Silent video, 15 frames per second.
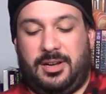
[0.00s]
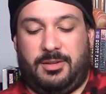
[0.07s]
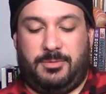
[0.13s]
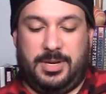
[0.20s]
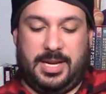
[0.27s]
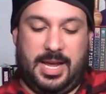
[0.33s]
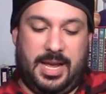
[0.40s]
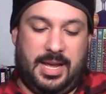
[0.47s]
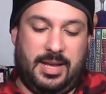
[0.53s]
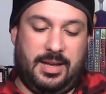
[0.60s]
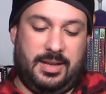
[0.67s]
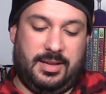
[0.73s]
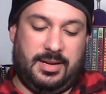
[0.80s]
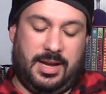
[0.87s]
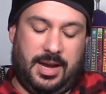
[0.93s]
We
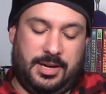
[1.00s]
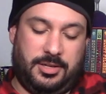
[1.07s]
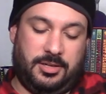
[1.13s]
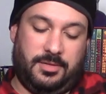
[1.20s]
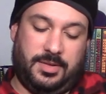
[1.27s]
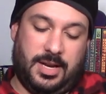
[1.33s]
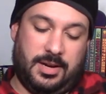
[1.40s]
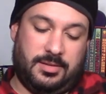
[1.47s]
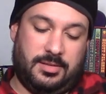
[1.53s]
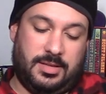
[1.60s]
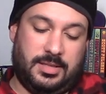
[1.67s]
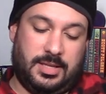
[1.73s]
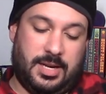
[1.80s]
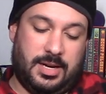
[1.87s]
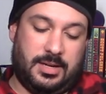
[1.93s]
had, I should have counted
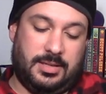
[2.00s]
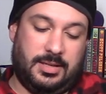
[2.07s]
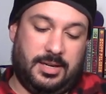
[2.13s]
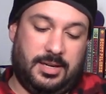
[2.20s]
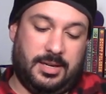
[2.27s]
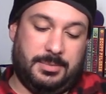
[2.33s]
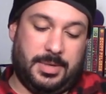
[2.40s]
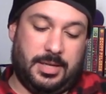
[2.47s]
this ahead of time.